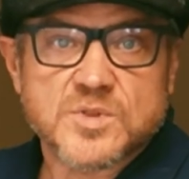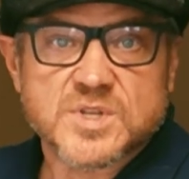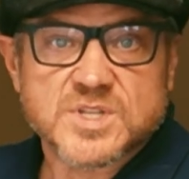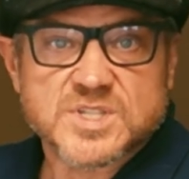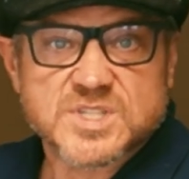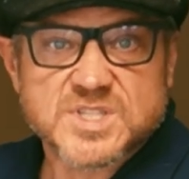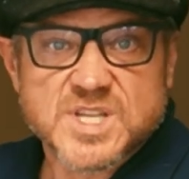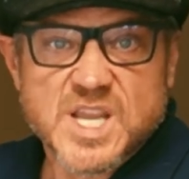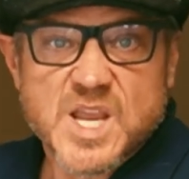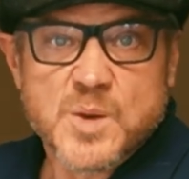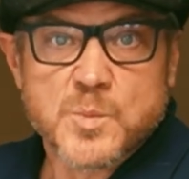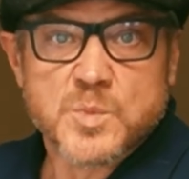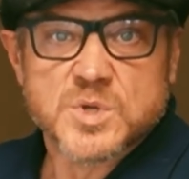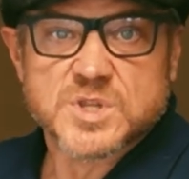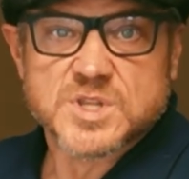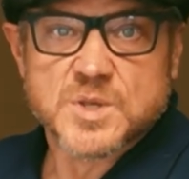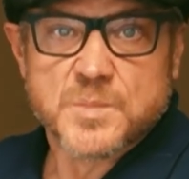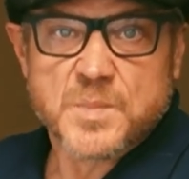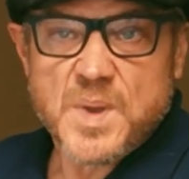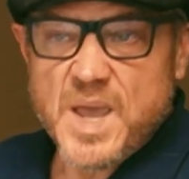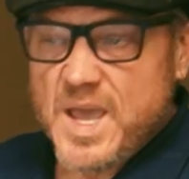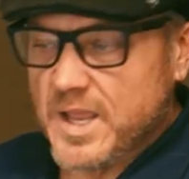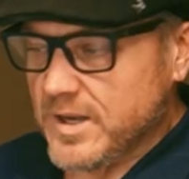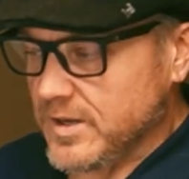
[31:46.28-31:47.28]
the same with the
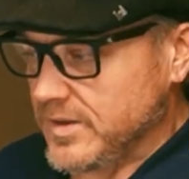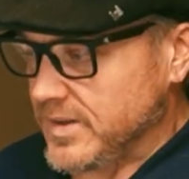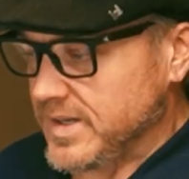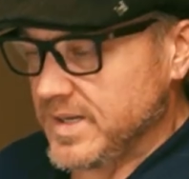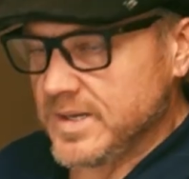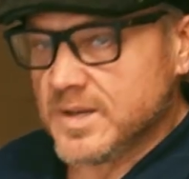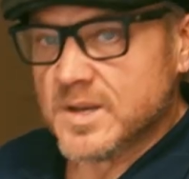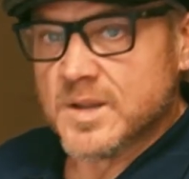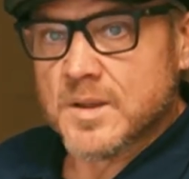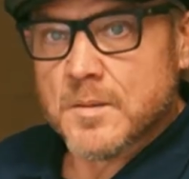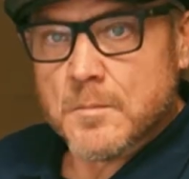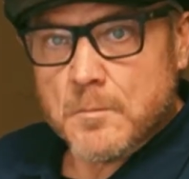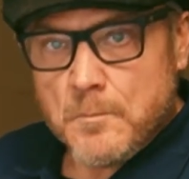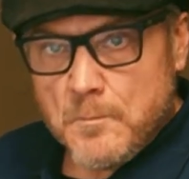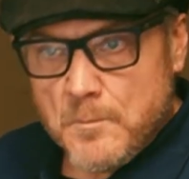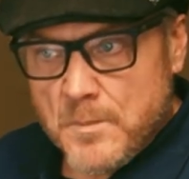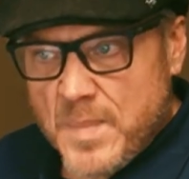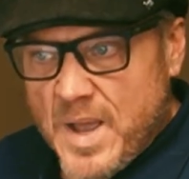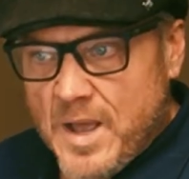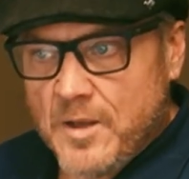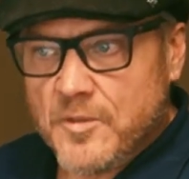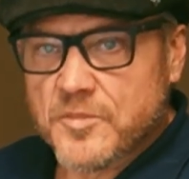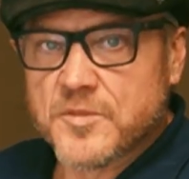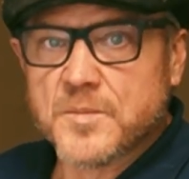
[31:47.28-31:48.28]
battery.
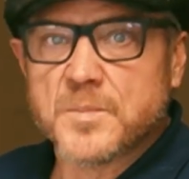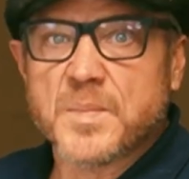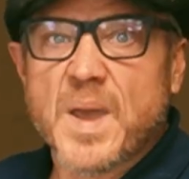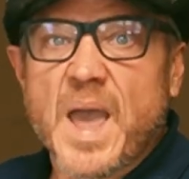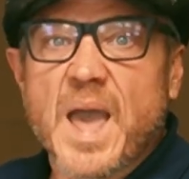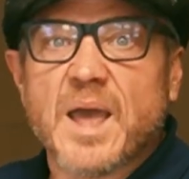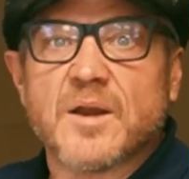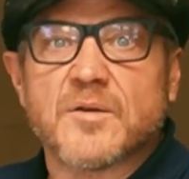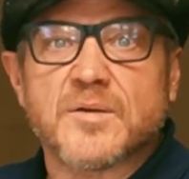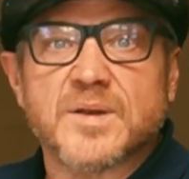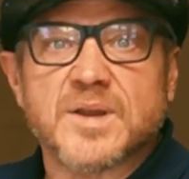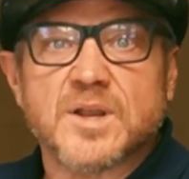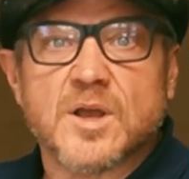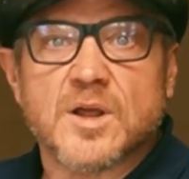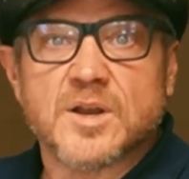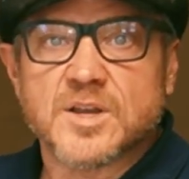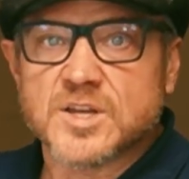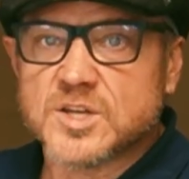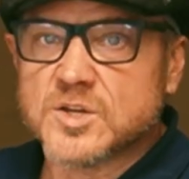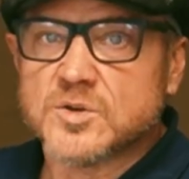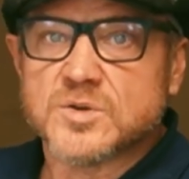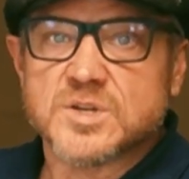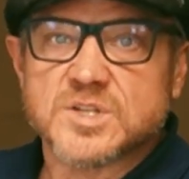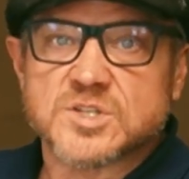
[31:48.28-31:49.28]
Mount the battery on
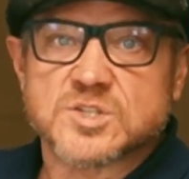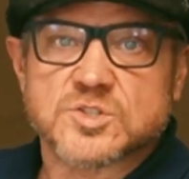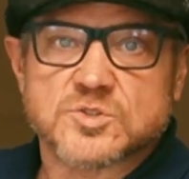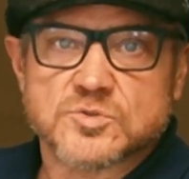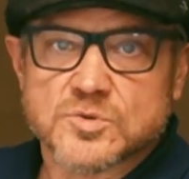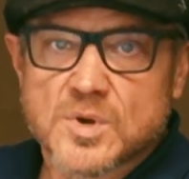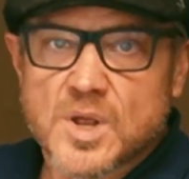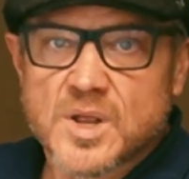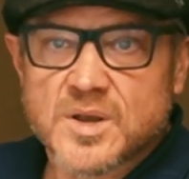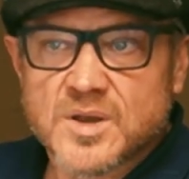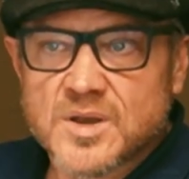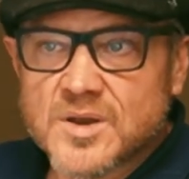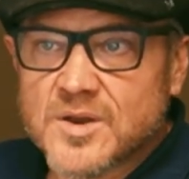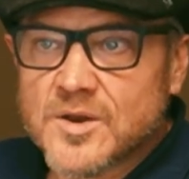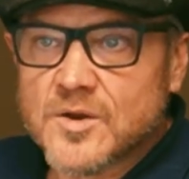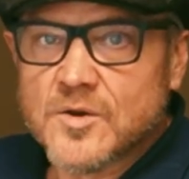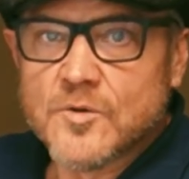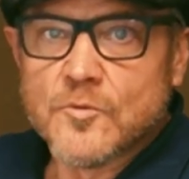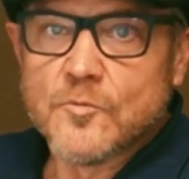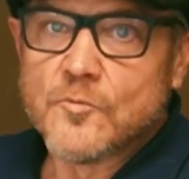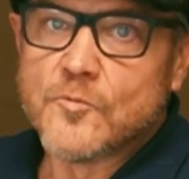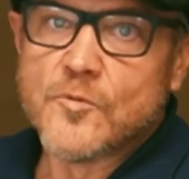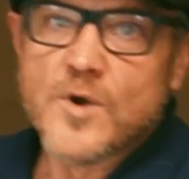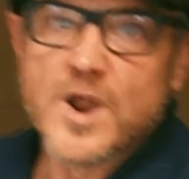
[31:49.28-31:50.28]
UniStrut
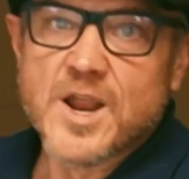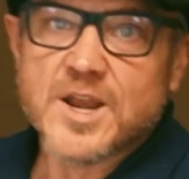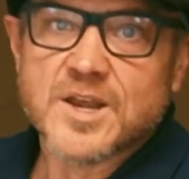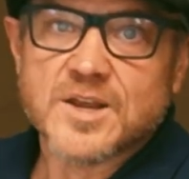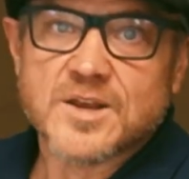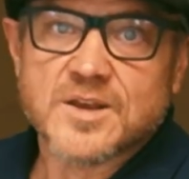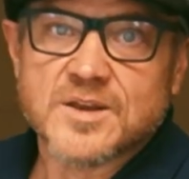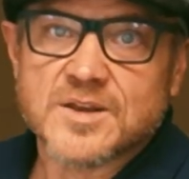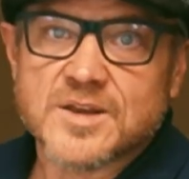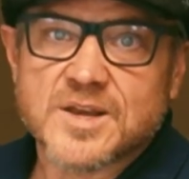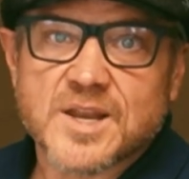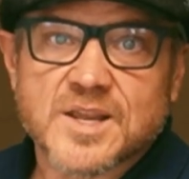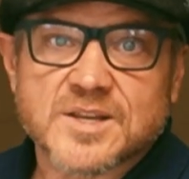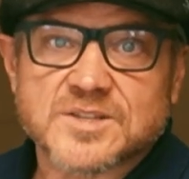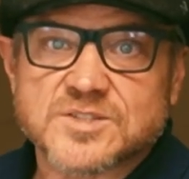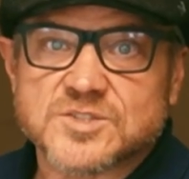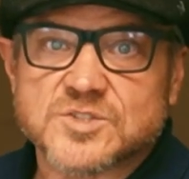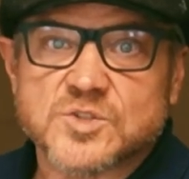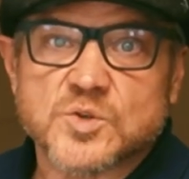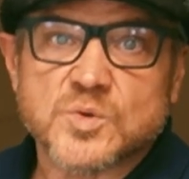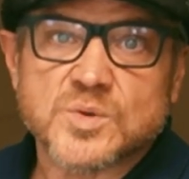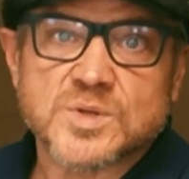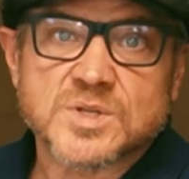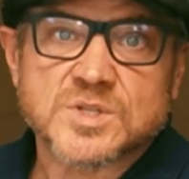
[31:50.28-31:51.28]
right
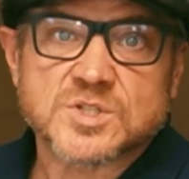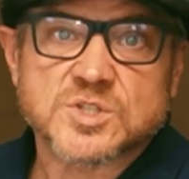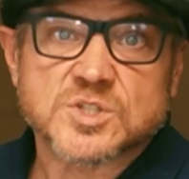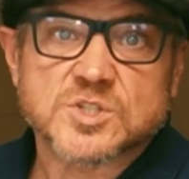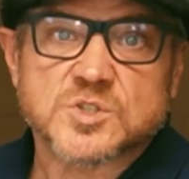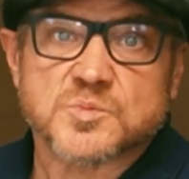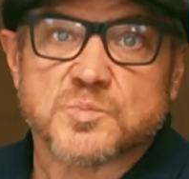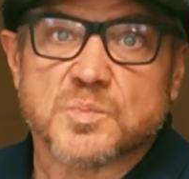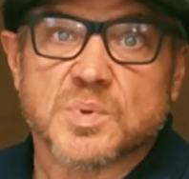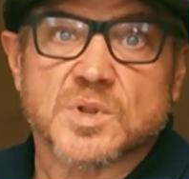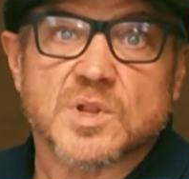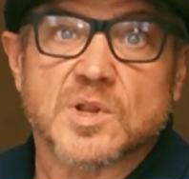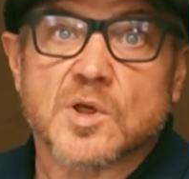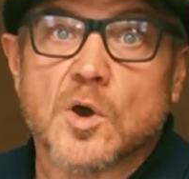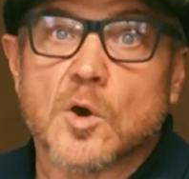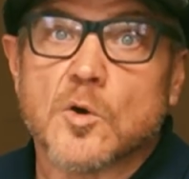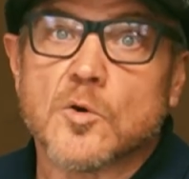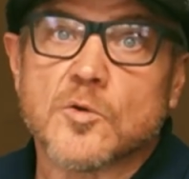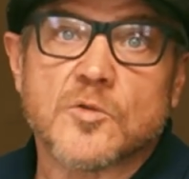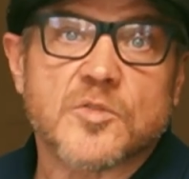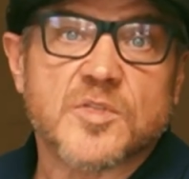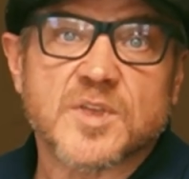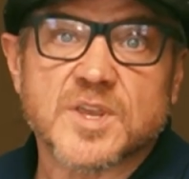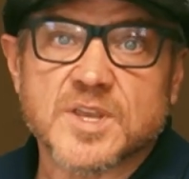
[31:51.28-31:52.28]
next to and just
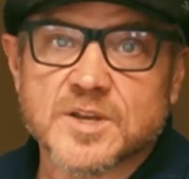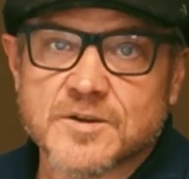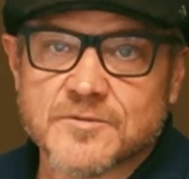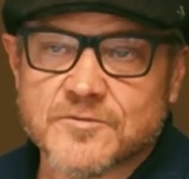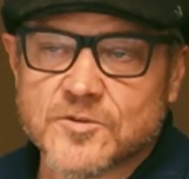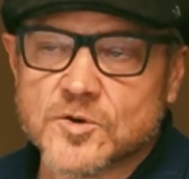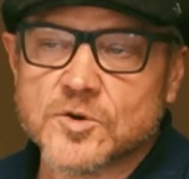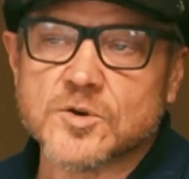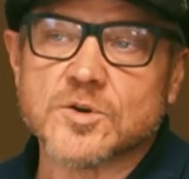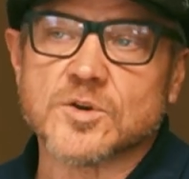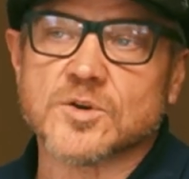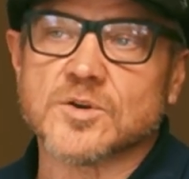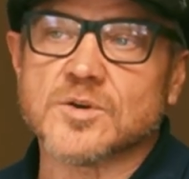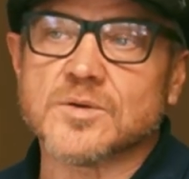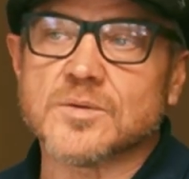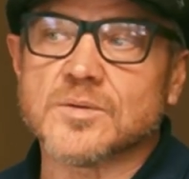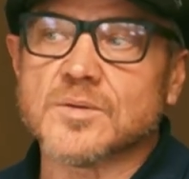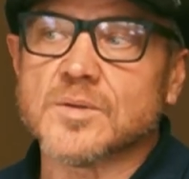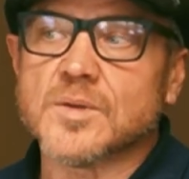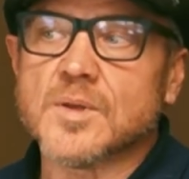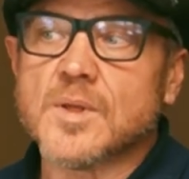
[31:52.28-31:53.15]
below the inverter.